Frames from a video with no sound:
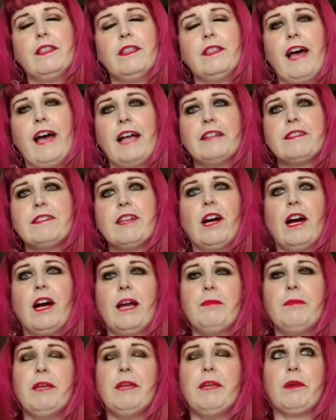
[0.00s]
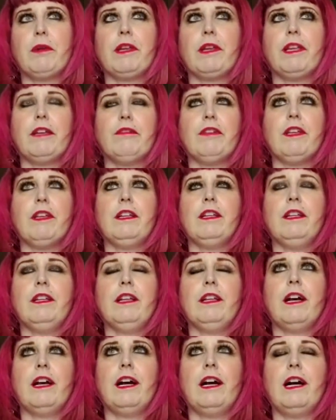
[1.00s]
that time they were
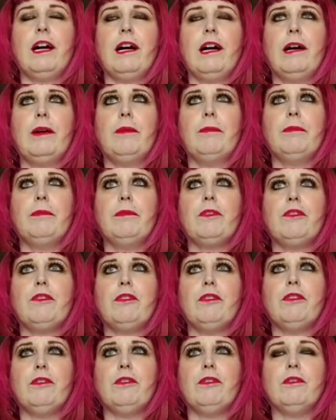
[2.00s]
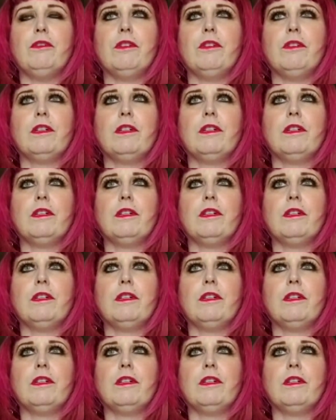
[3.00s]
given to